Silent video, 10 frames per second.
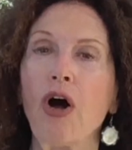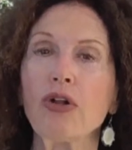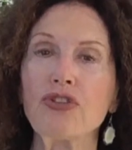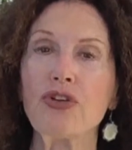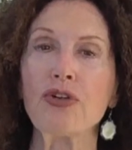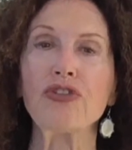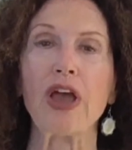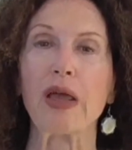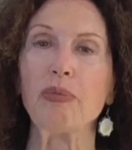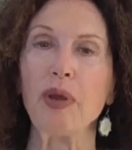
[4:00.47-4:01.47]
cultures
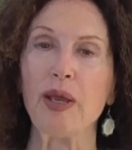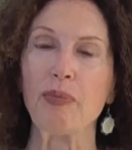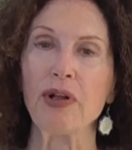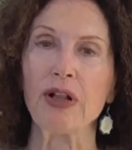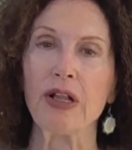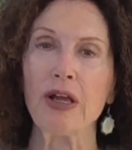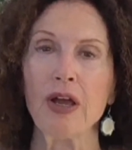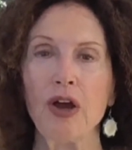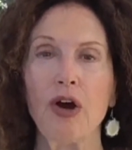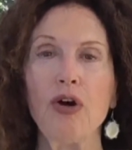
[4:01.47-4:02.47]
and people
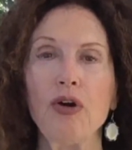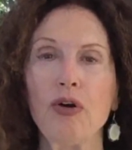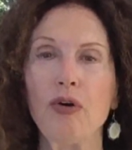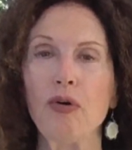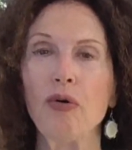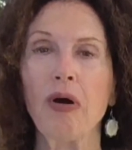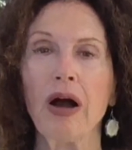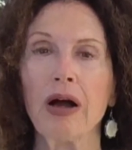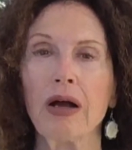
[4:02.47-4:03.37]
who,